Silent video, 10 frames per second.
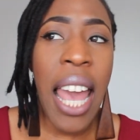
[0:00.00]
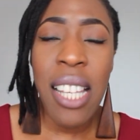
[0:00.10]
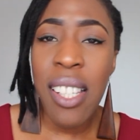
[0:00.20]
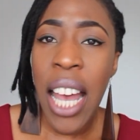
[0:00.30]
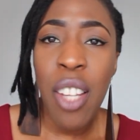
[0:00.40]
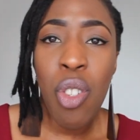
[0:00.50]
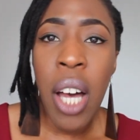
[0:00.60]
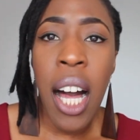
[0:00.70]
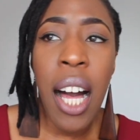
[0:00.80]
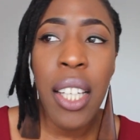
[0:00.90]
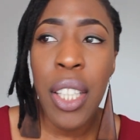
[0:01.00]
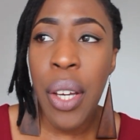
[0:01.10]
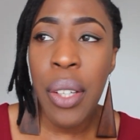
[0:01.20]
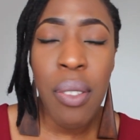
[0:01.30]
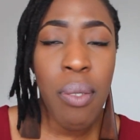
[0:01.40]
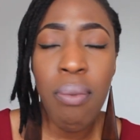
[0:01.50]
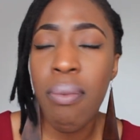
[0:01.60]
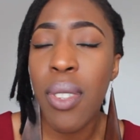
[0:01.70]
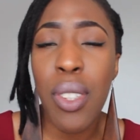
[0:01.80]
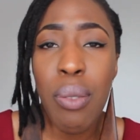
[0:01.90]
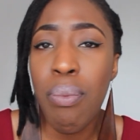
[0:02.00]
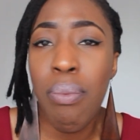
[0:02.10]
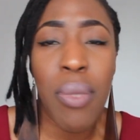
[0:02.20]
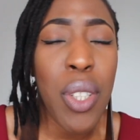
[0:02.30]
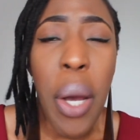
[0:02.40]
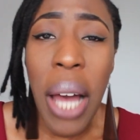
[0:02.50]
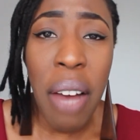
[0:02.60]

etc. you don't